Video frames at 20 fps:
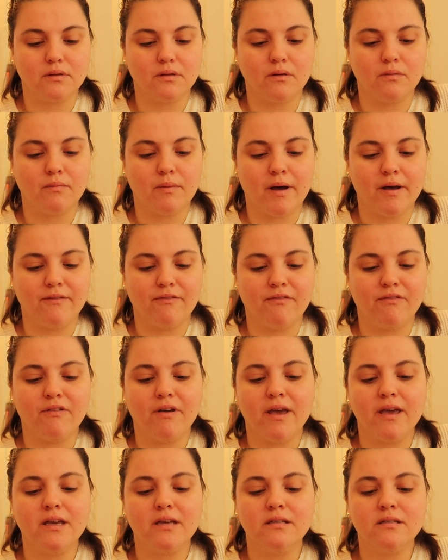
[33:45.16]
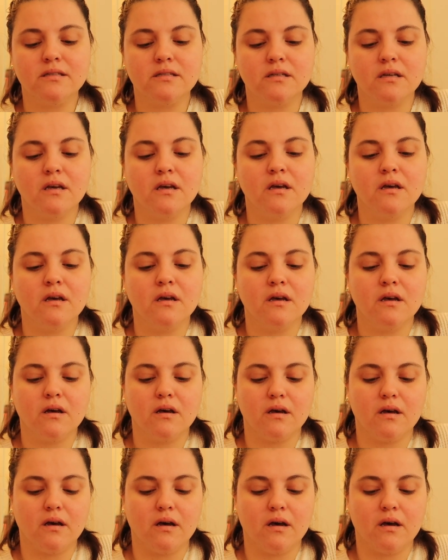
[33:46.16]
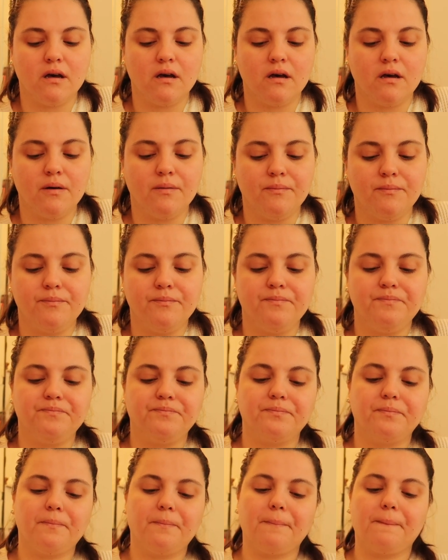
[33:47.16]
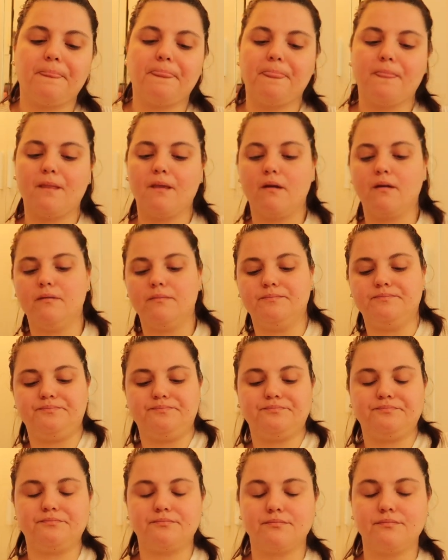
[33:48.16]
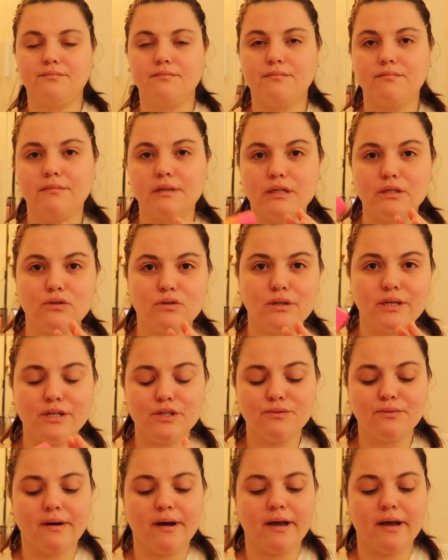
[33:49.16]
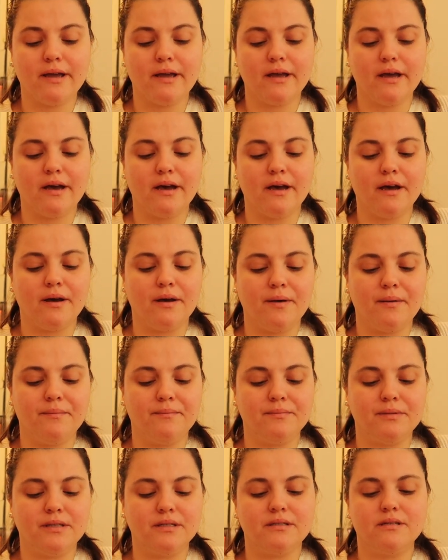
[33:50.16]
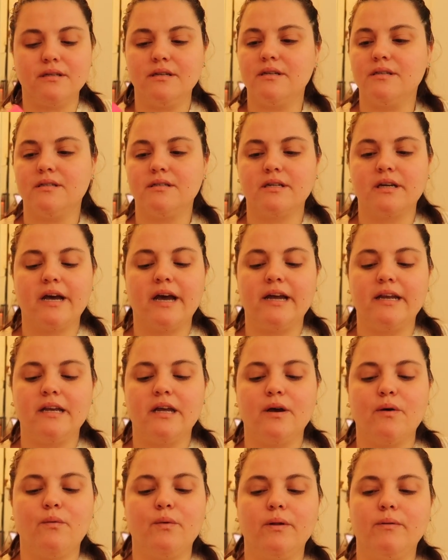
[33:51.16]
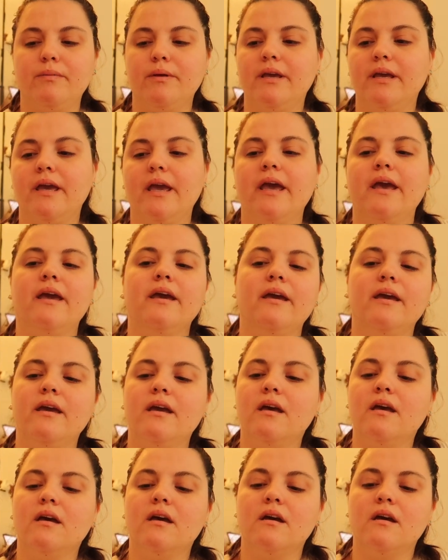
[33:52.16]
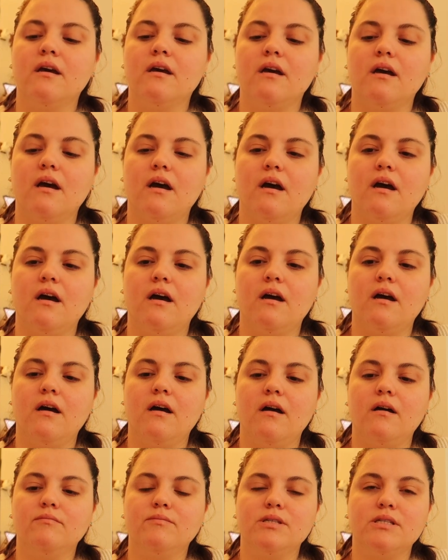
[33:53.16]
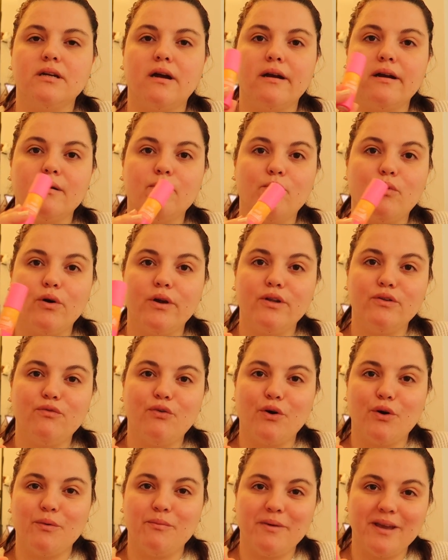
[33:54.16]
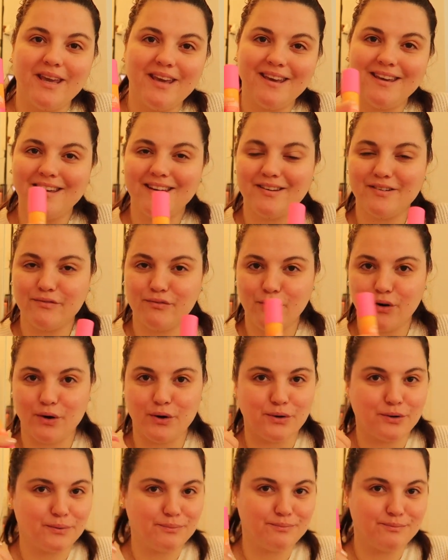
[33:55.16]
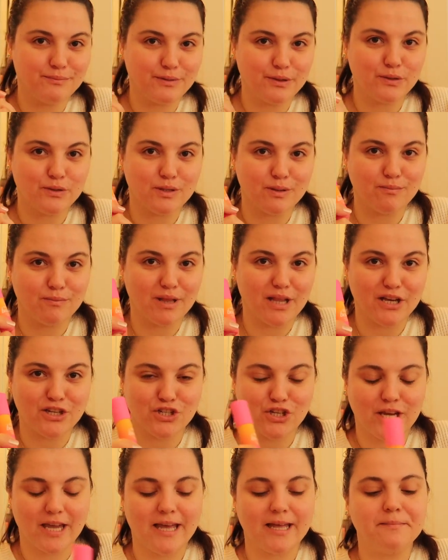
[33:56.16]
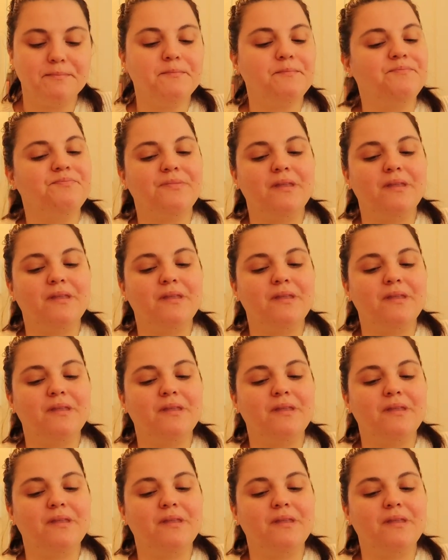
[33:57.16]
on my face. So that's why this is kind of will be a starting point for me for using blush again.